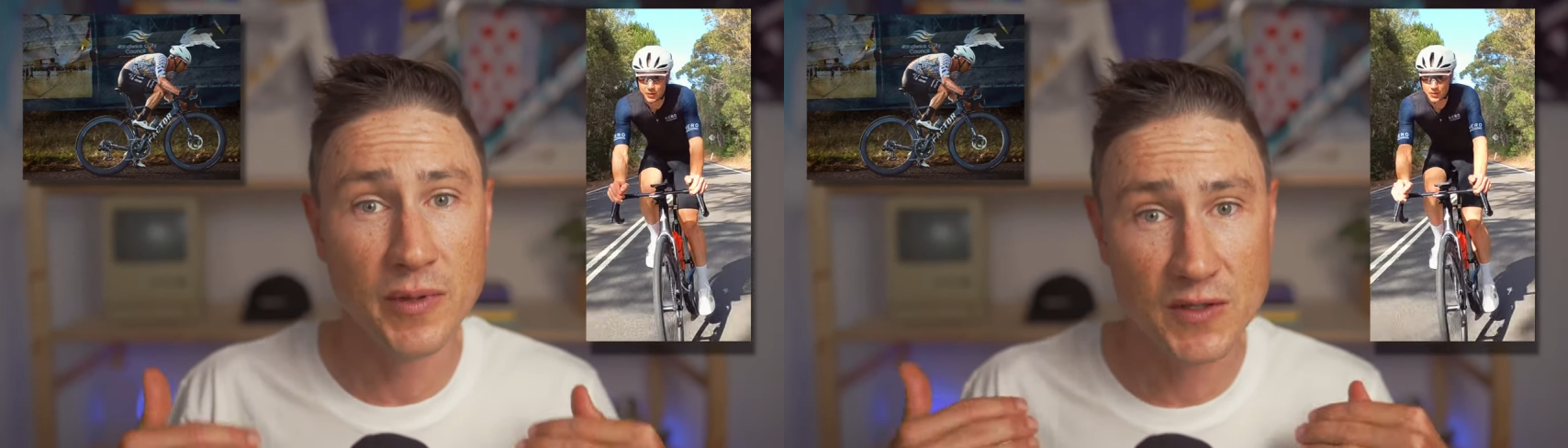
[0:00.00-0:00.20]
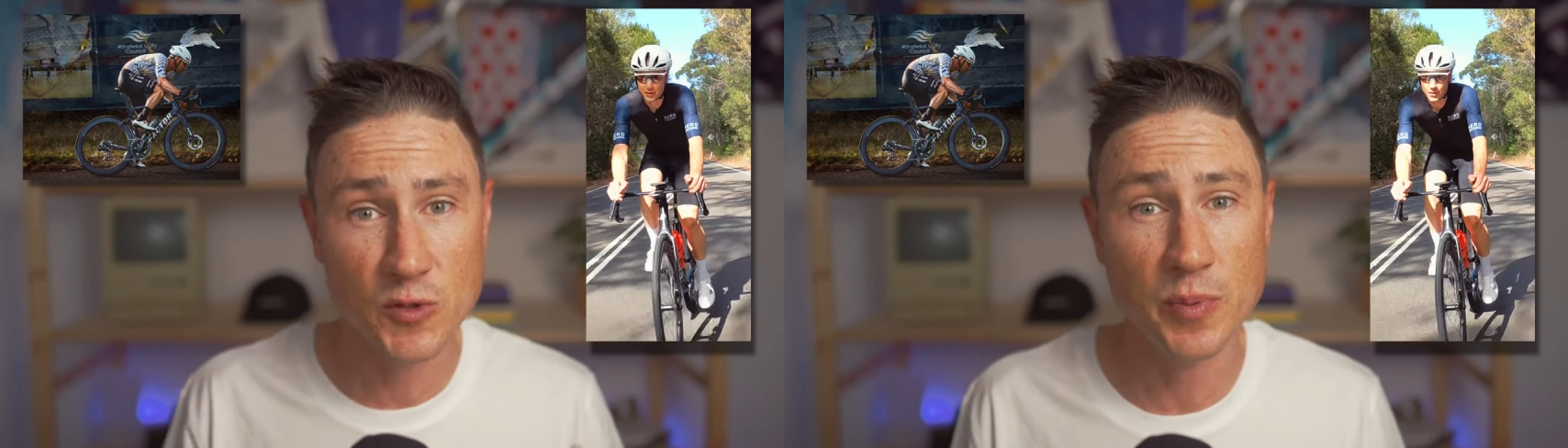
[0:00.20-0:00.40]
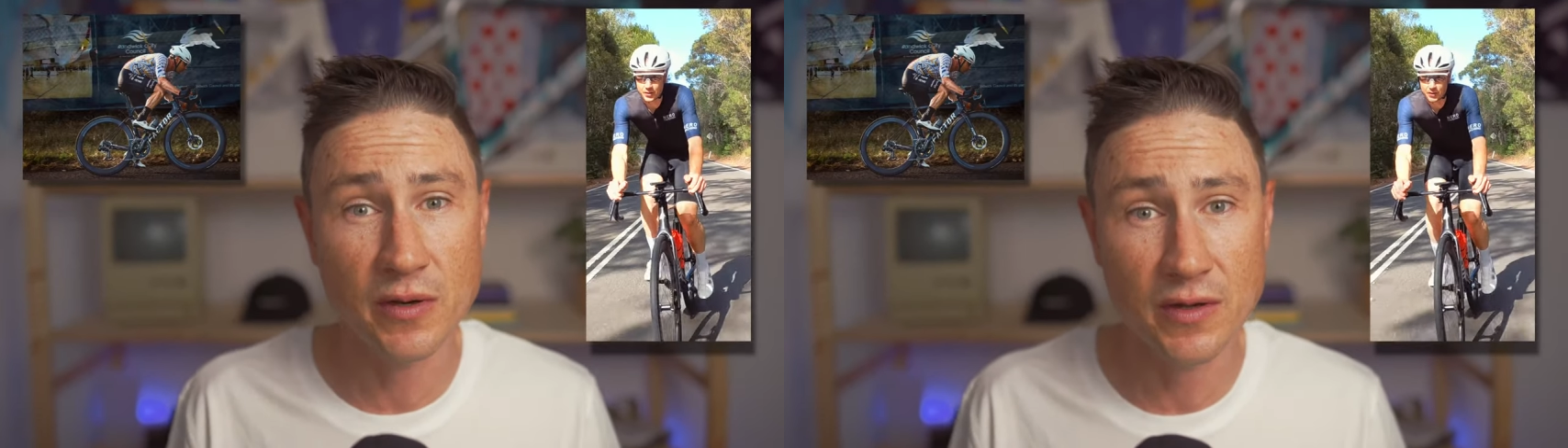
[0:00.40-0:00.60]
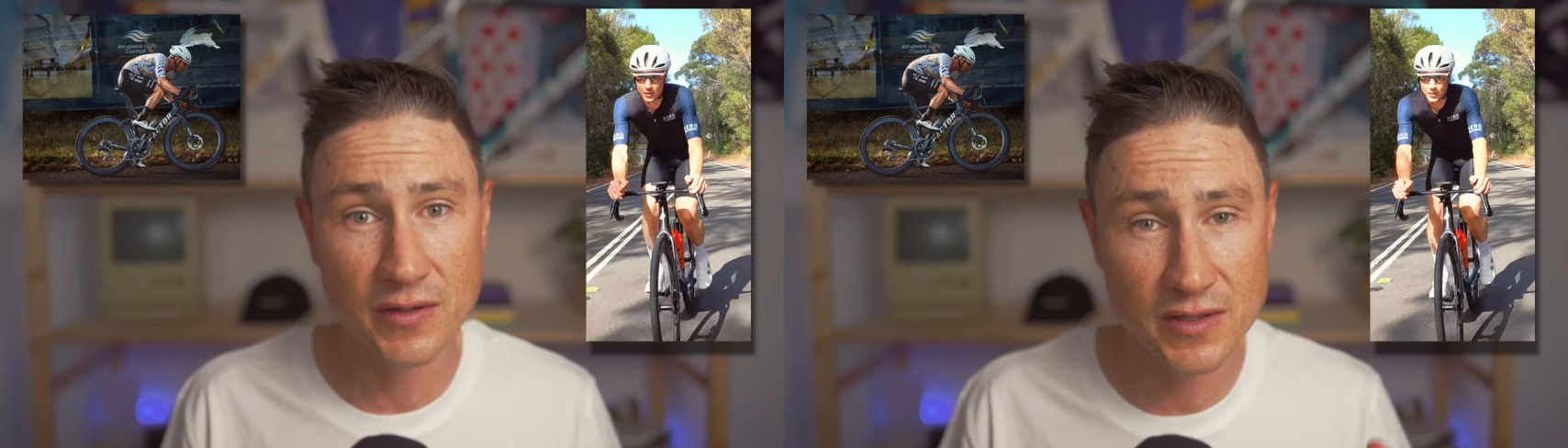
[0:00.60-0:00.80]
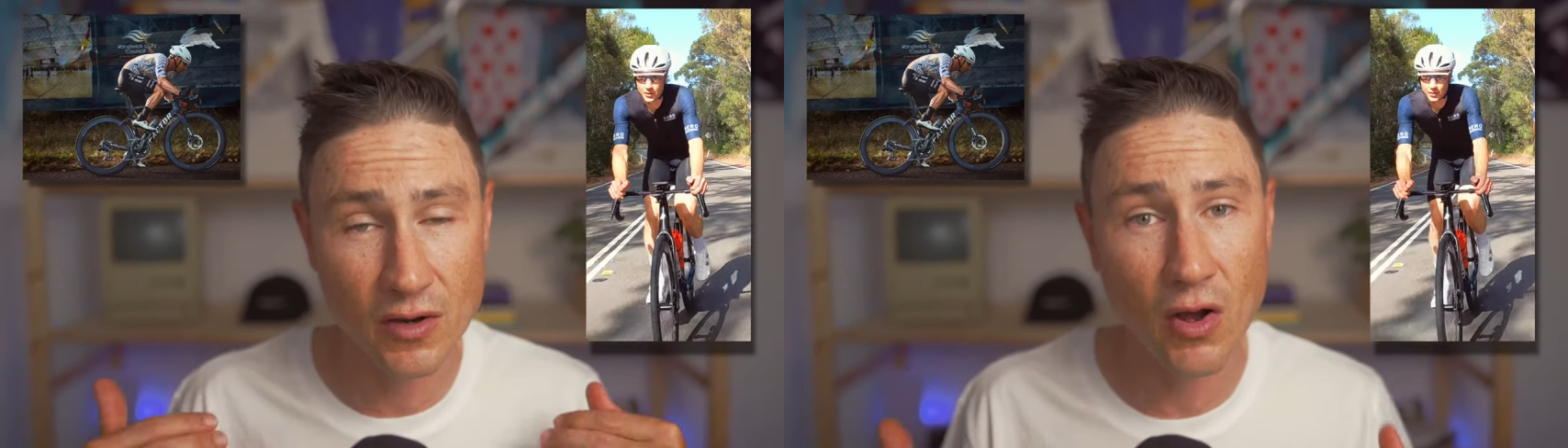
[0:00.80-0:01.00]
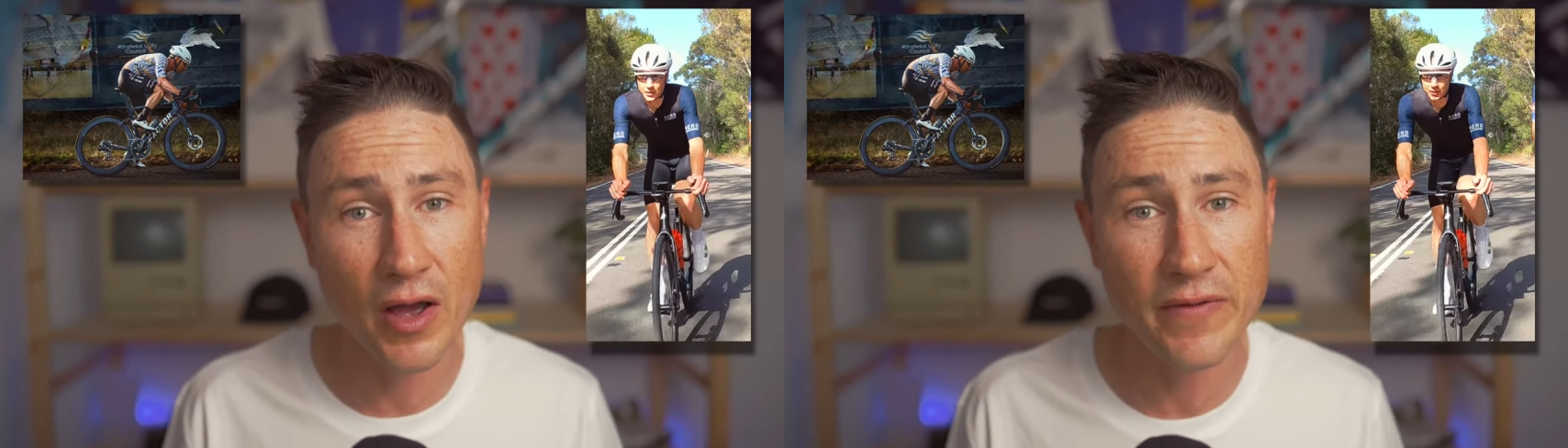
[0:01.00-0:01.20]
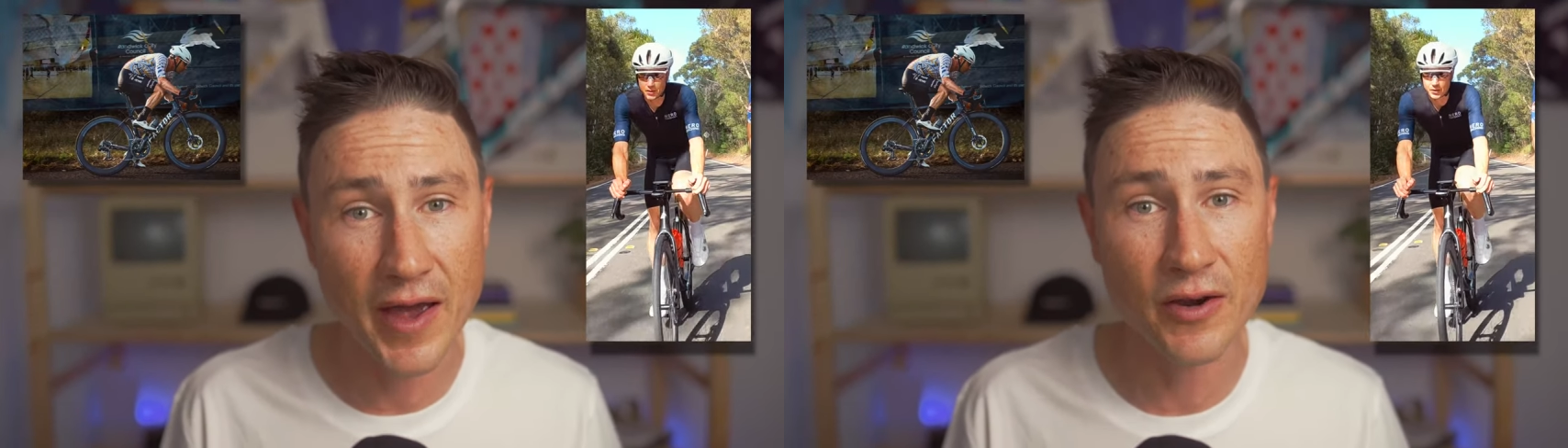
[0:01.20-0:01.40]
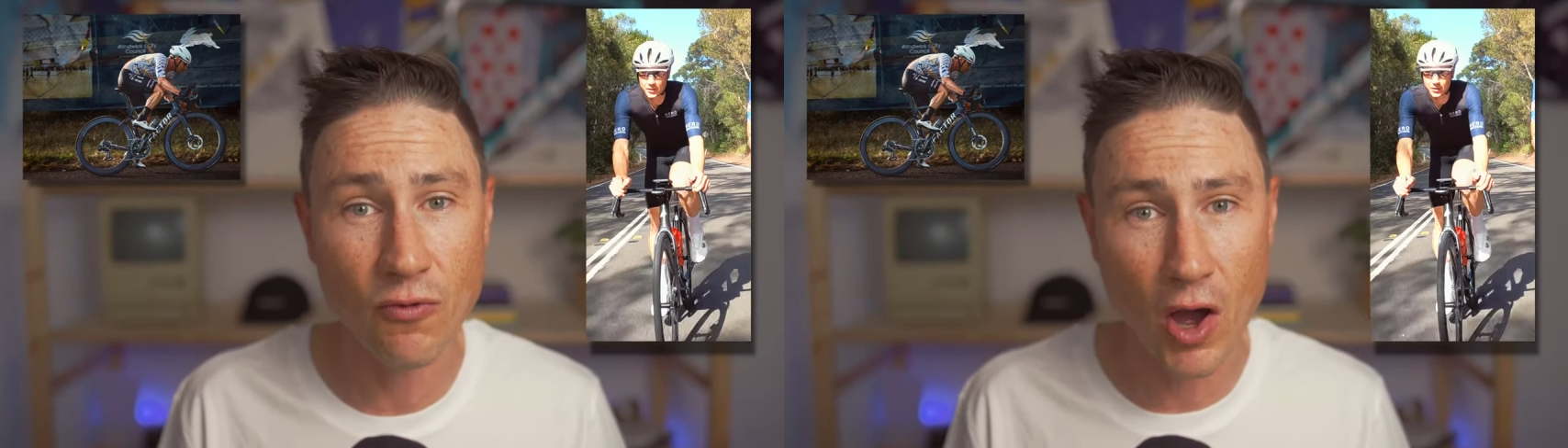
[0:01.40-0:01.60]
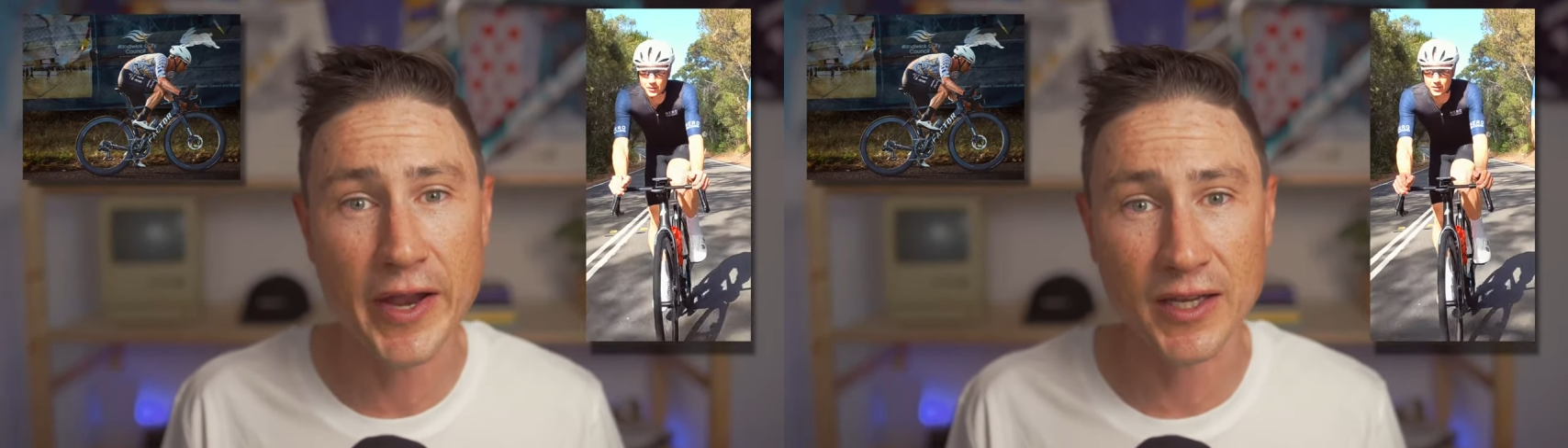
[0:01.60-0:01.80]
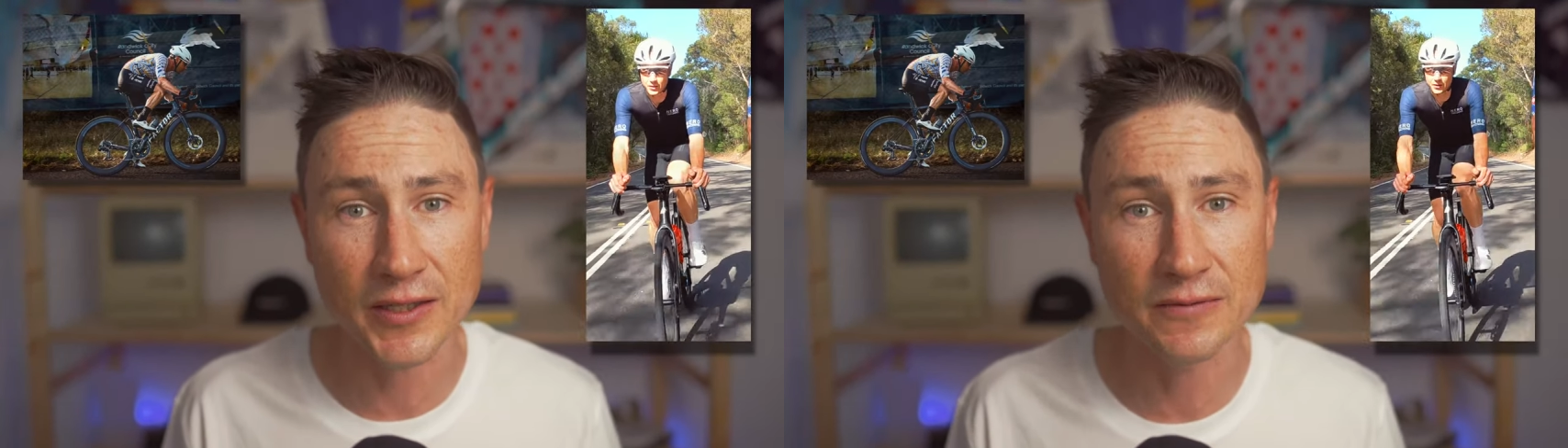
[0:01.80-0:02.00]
the experience that I've had riding it.